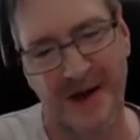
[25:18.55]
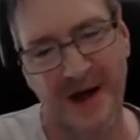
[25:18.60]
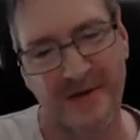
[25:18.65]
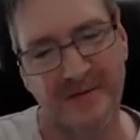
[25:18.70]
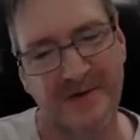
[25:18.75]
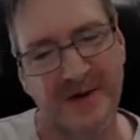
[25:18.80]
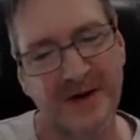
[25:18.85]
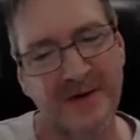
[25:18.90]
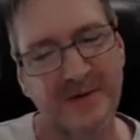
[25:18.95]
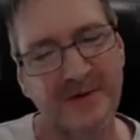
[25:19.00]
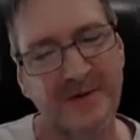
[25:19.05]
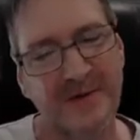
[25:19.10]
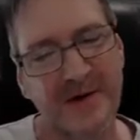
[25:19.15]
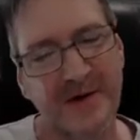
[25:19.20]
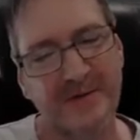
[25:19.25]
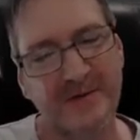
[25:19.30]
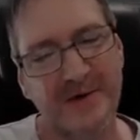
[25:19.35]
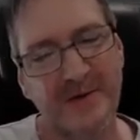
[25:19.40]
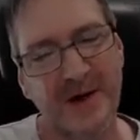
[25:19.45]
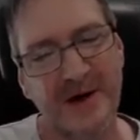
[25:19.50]
I feel
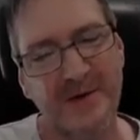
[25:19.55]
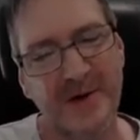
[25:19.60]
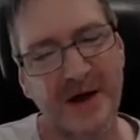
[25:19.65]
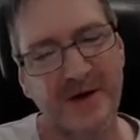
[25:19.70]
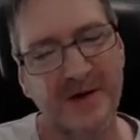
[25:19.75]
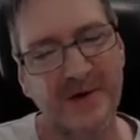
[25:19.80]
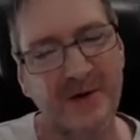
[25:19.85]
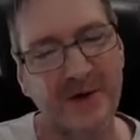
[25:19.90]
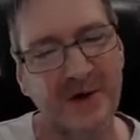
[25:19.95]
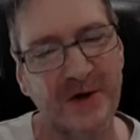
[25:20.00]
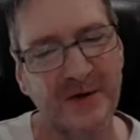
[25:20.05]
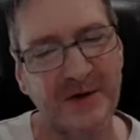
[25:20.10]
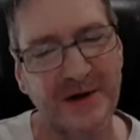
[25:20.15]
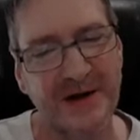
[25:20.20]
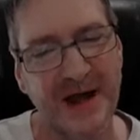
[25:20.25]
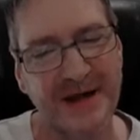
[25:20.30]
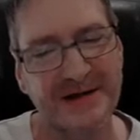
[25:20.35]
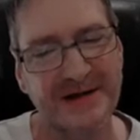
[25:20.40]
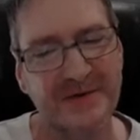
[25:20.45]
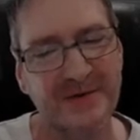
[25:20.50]
for everyone around the world
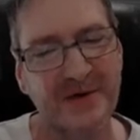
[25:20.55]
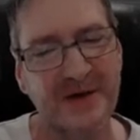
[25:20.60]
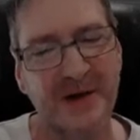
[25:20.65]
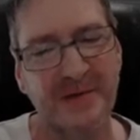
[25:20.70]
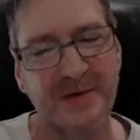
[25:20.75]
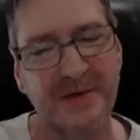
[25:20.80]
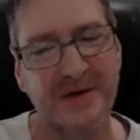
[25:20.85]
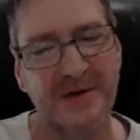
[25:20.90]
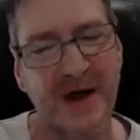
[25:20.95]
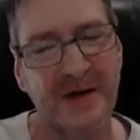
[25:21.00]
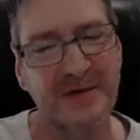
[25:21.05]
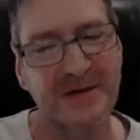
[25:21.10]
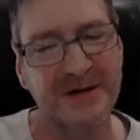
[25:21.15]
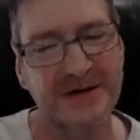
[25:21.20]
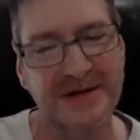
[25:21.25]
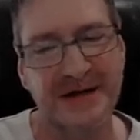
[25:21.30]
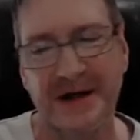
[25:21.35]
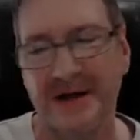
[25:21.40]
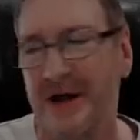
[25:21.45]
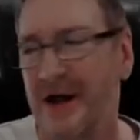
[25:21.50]
that has to put up with crap
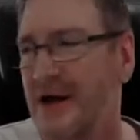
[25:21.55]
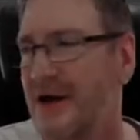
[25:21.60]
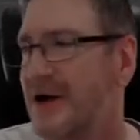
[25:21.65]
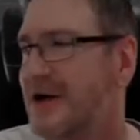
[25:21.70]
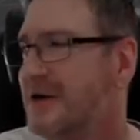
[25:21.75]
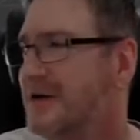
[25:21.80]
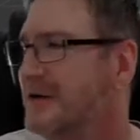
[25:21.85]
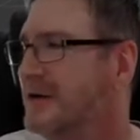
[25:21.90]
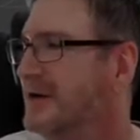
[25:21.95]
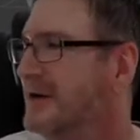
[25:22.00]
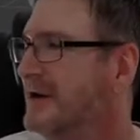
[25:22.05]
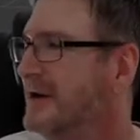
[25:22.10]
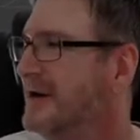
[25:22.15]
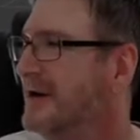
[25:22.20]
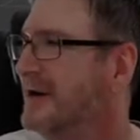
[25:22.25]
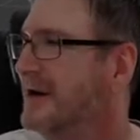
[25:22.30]
internet like I do.